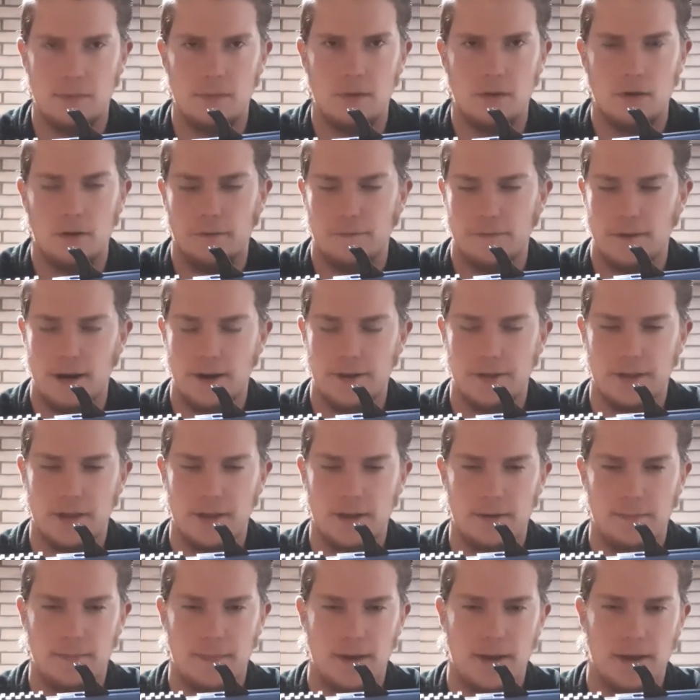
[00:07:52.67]
you'll find
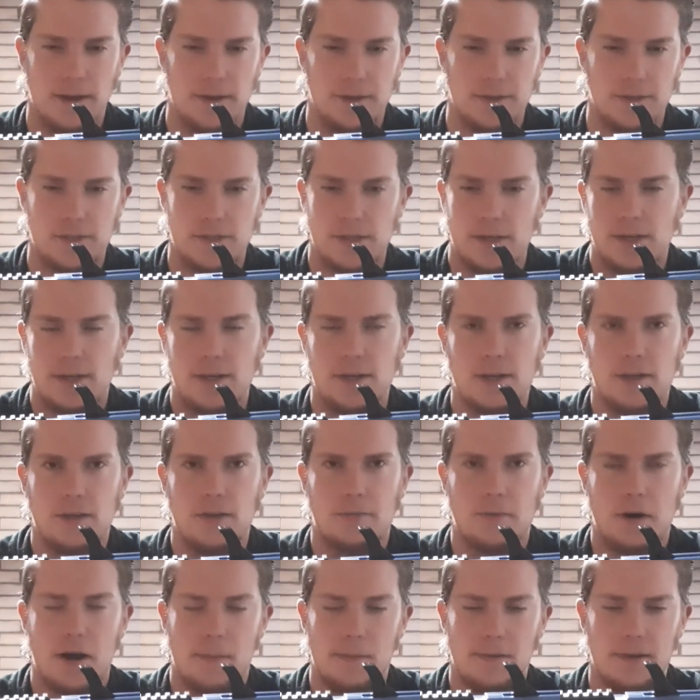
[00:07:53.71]
them, and
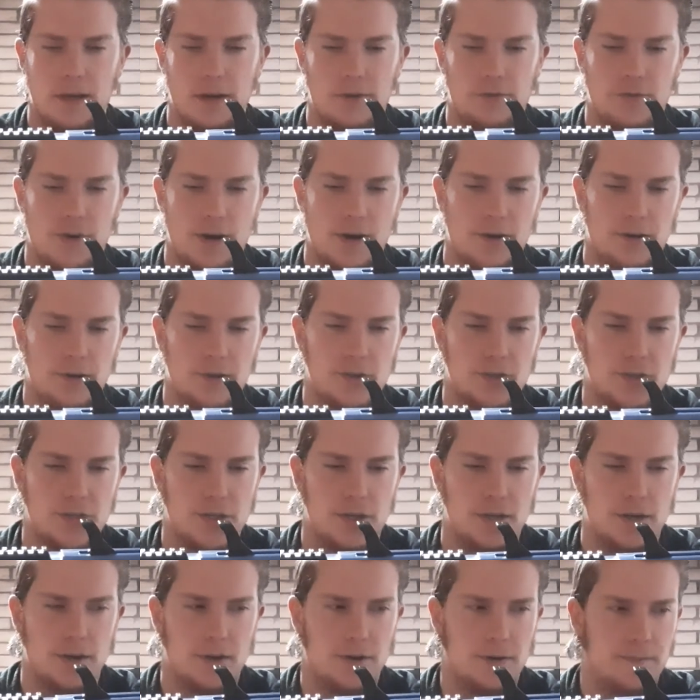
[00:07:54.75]
they'll probably get rare,
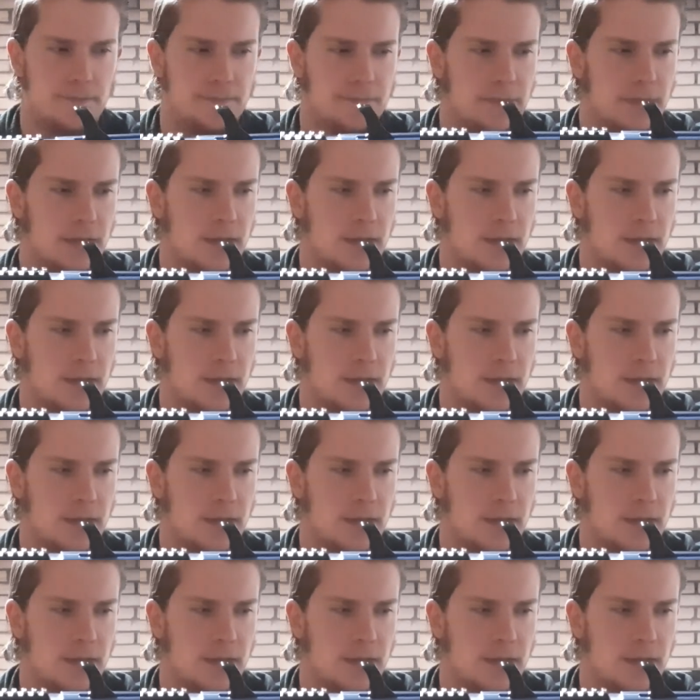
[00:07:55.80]
so